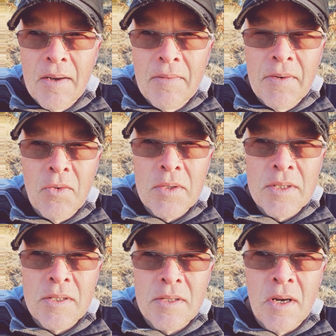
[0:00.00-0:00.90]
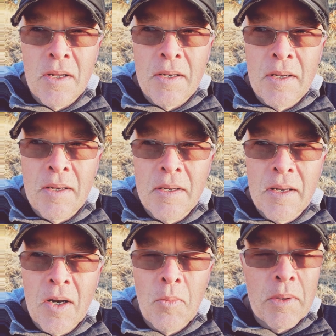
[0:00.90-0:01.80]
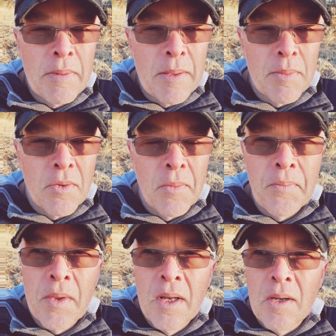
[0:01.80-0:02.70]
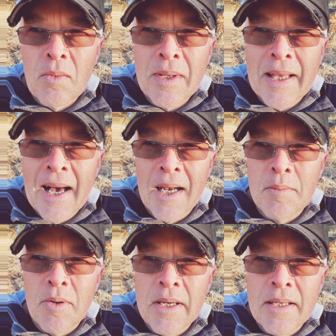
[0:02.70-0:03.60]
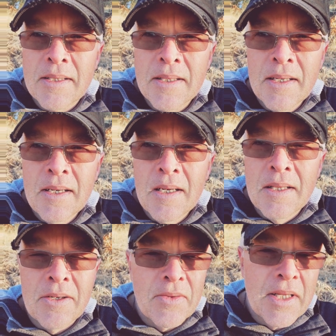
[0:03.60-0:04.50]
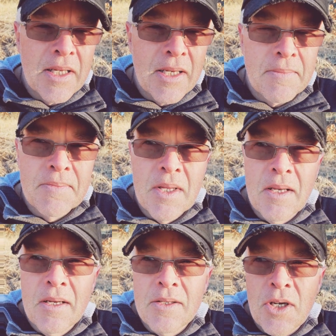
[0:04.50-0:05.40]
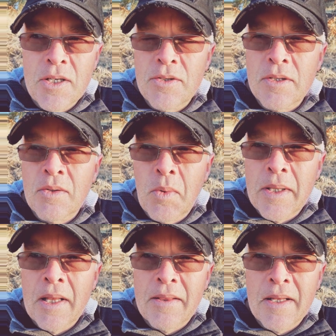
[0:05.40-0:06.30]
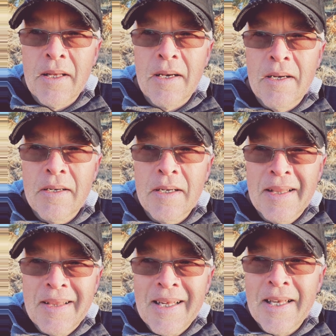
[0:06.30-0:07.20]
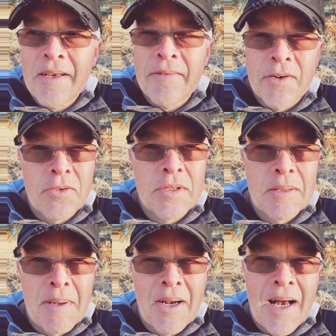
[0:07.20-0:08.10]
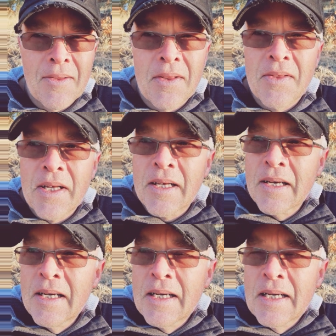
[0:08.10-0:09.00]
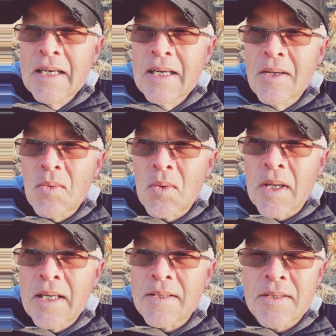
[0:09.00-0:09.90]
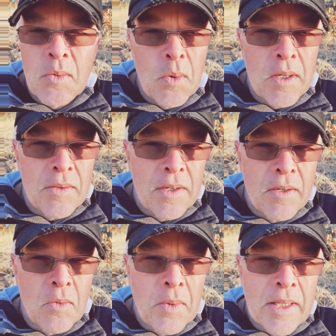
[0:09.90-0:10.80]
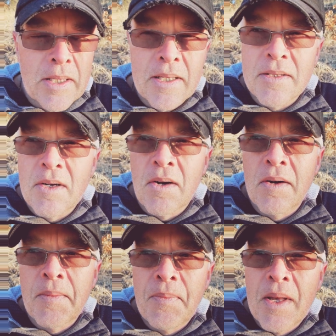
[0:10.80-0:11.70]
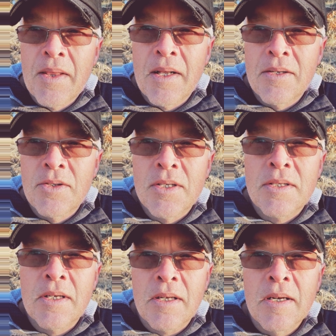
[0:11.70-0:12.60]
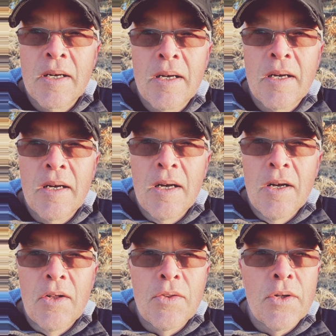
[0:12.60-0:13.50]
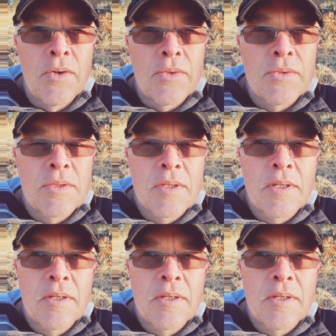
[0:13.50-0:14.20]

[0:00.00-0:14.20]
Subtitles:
focuses on helping people recalibrate their thinking, changing the way they think, thinking first about how they think, realizing where their weak links are, and then adjusting those